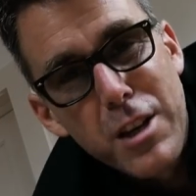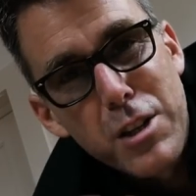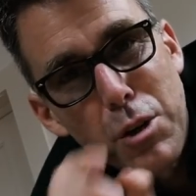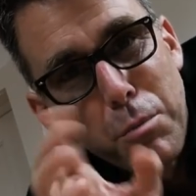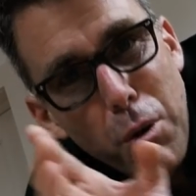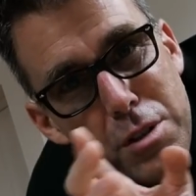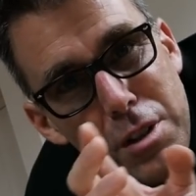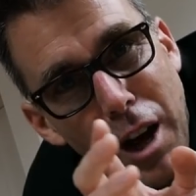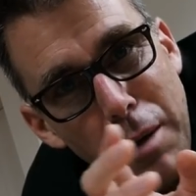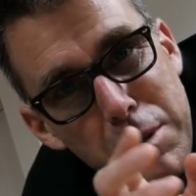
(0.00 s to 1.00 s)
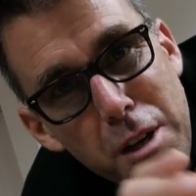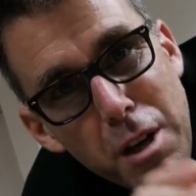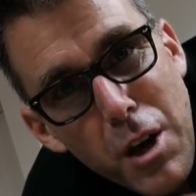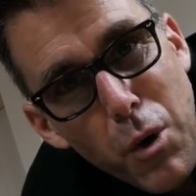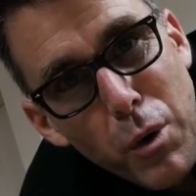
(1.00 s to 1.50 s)
So most
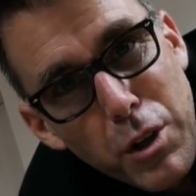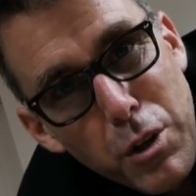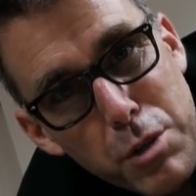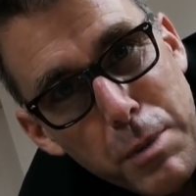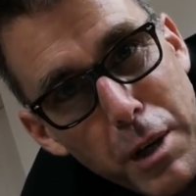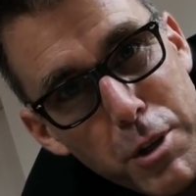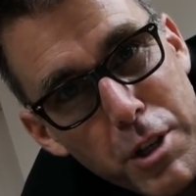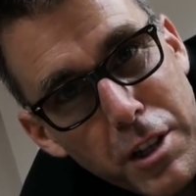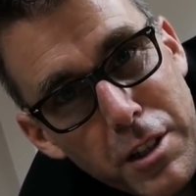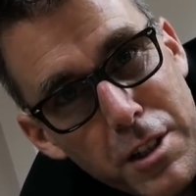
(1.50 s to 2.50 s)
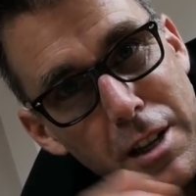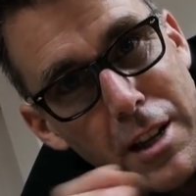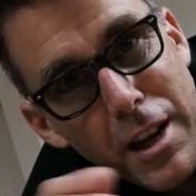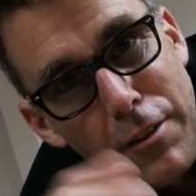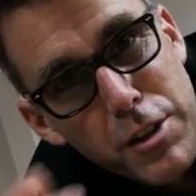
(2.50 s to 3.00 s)
times when you use bigger projectors and
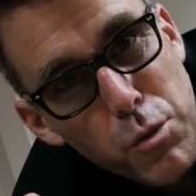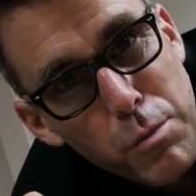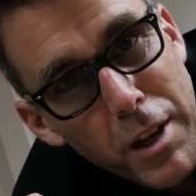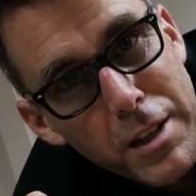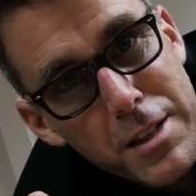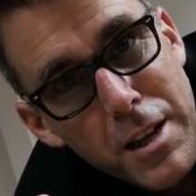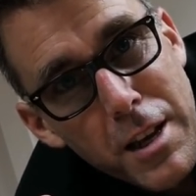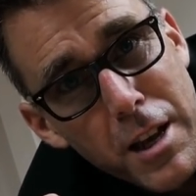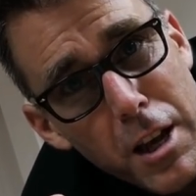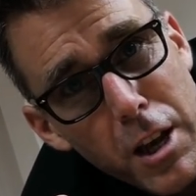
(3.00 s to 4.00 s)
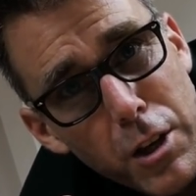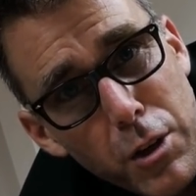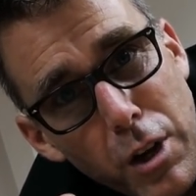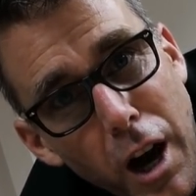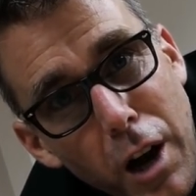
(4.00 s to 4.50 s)
they have a zoom lens,
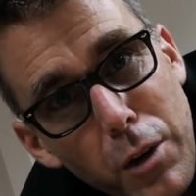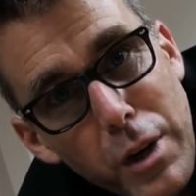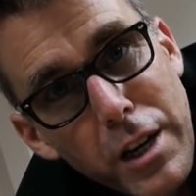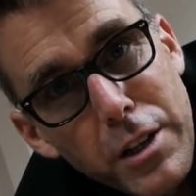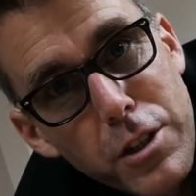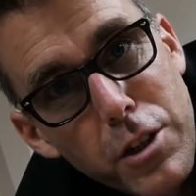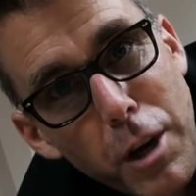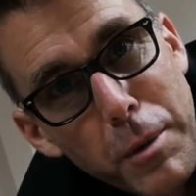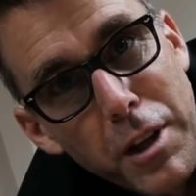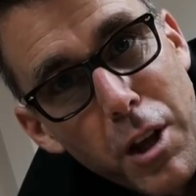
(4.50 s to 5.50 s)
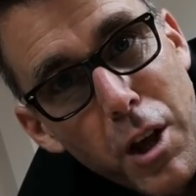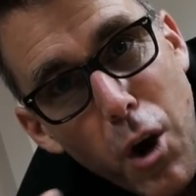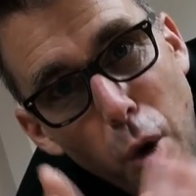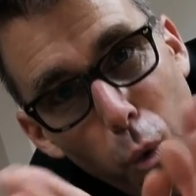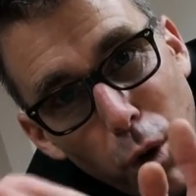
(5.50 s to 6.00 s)
you can't really determine
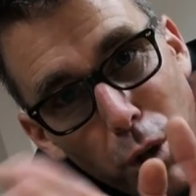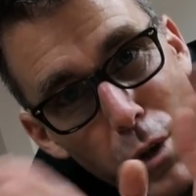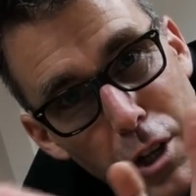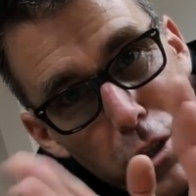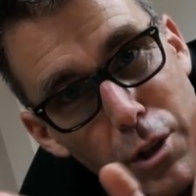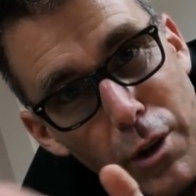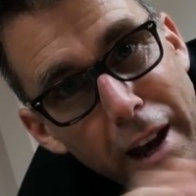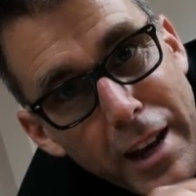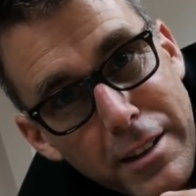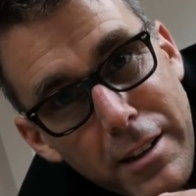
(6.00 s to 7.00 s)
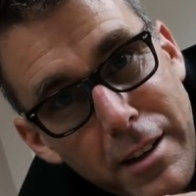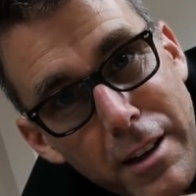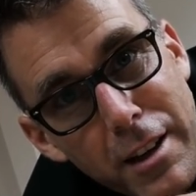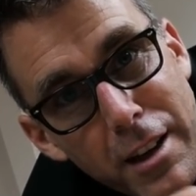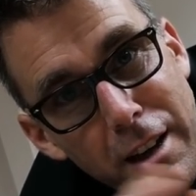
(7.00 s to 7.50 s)
what ratio you're at.
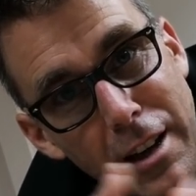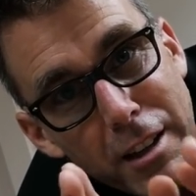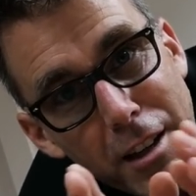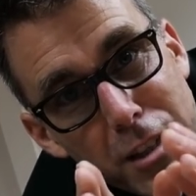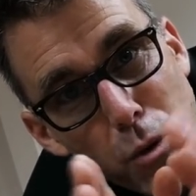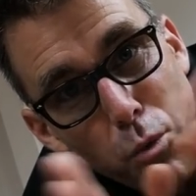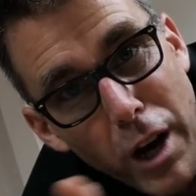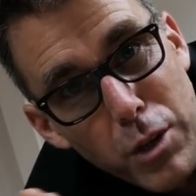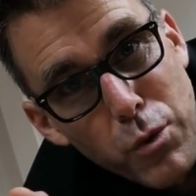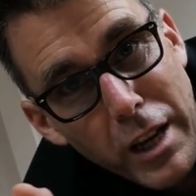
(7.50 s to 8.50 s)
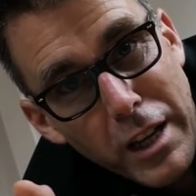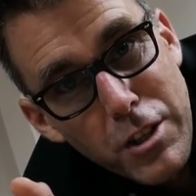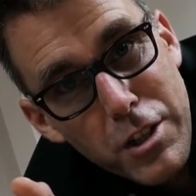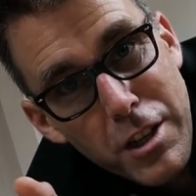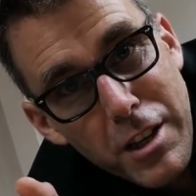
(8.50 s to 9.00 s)
It's a wide
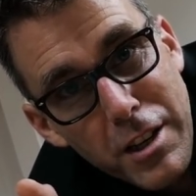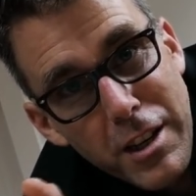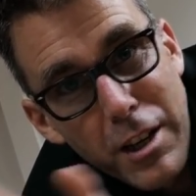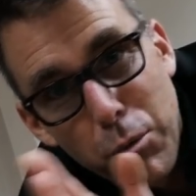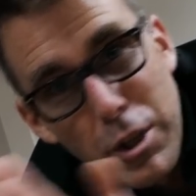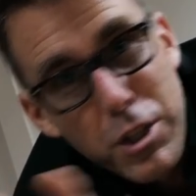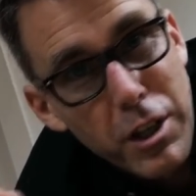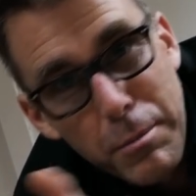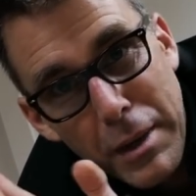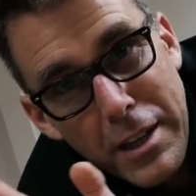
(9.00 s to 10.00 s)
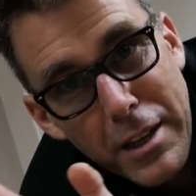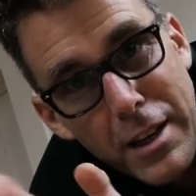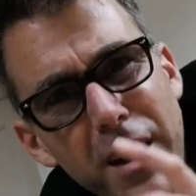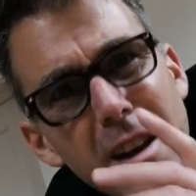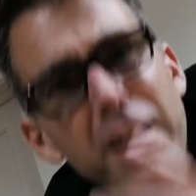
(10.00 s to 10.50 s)
range in which it can be.
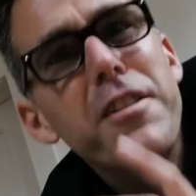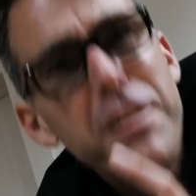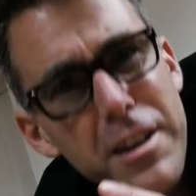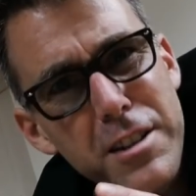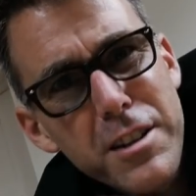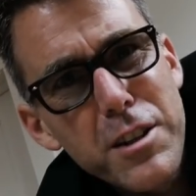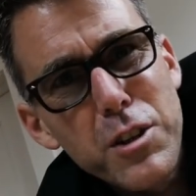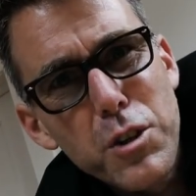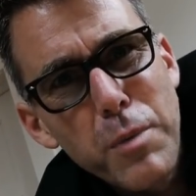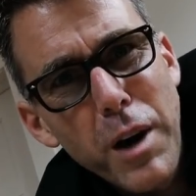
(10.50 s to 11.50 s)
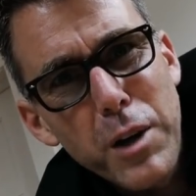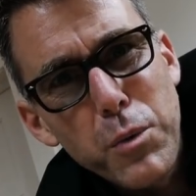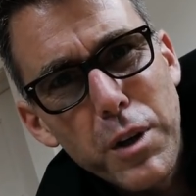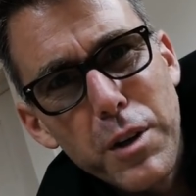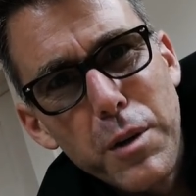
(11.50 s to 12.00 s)
In a theater, you might
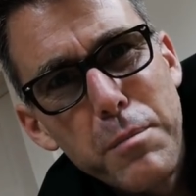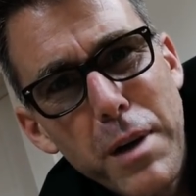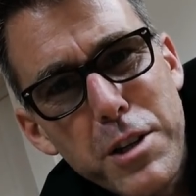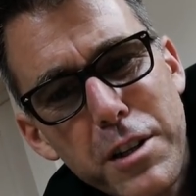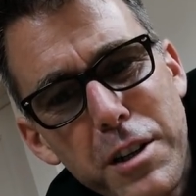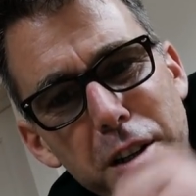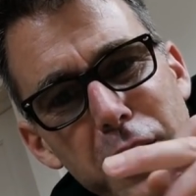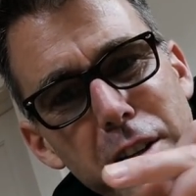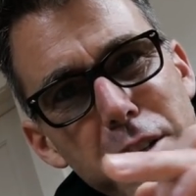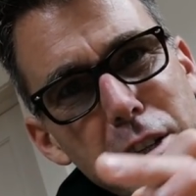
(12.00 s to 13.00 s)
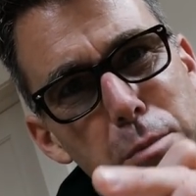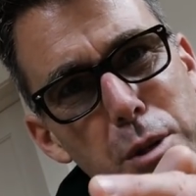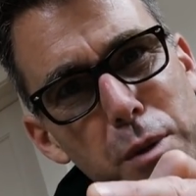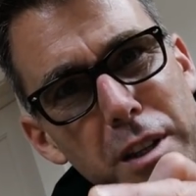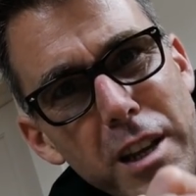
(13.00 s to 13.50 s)
want to measure the distance
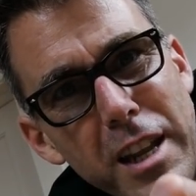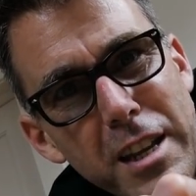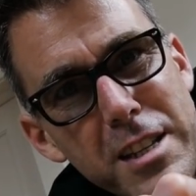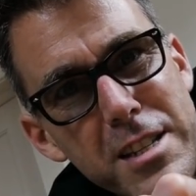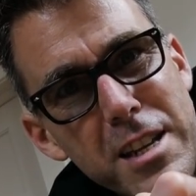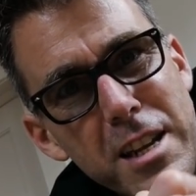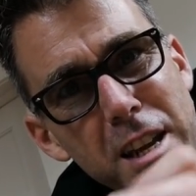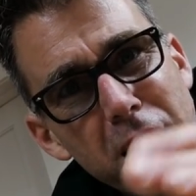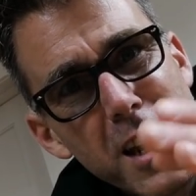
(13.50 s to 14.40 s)
between the lens